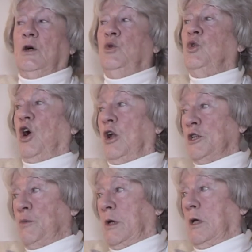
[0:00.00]
who
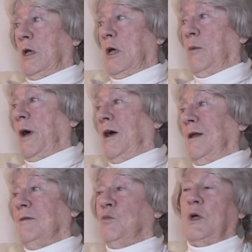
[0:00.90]
calls me about
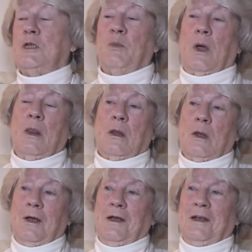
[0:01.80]
once a month,
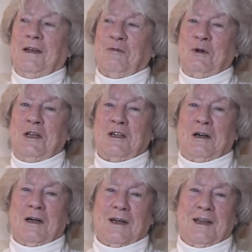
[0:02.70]
and we
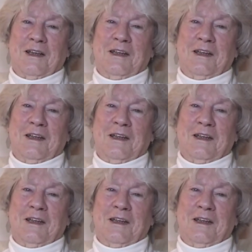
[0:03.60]
talk.